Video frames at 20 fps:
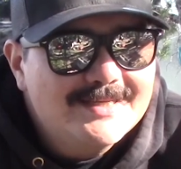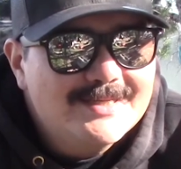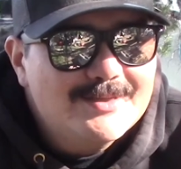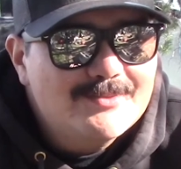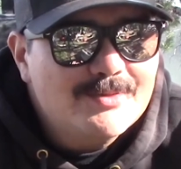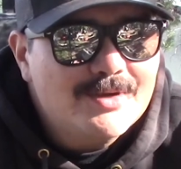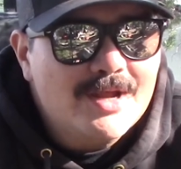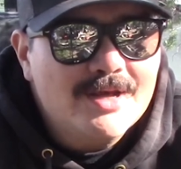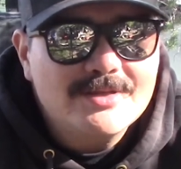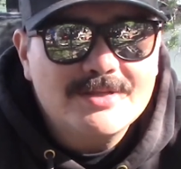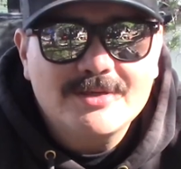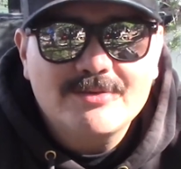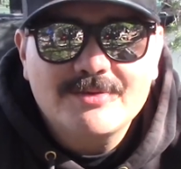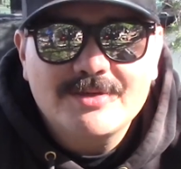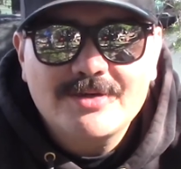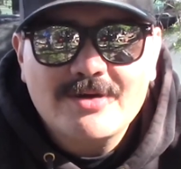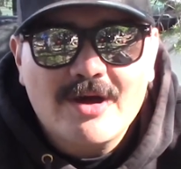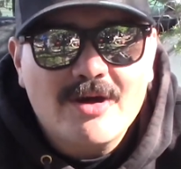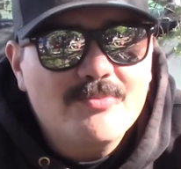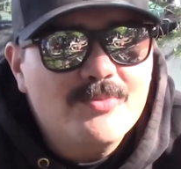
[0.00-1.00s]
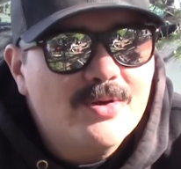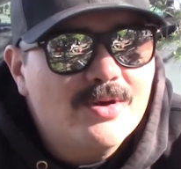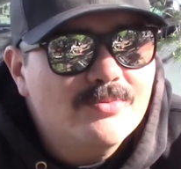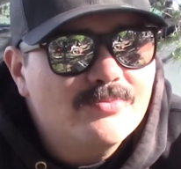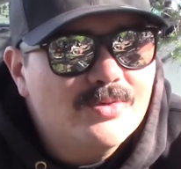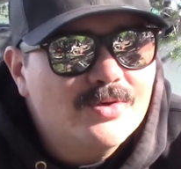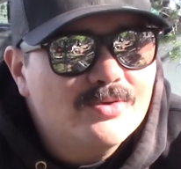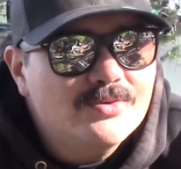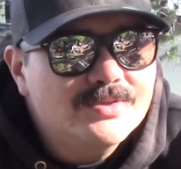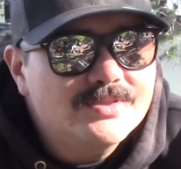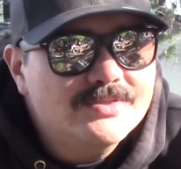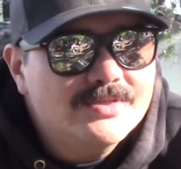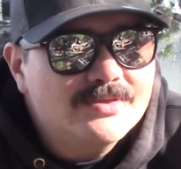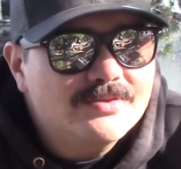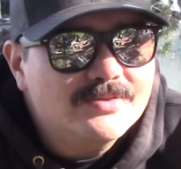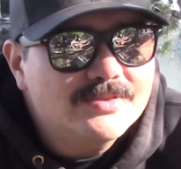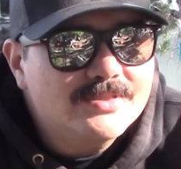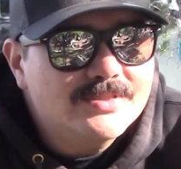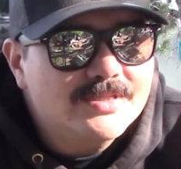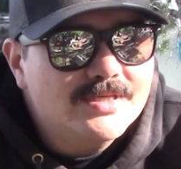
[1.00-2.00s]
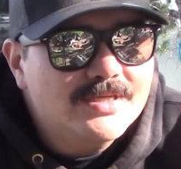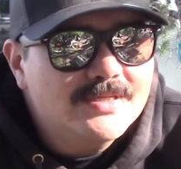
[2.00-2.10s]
But hunting with a compound bow it's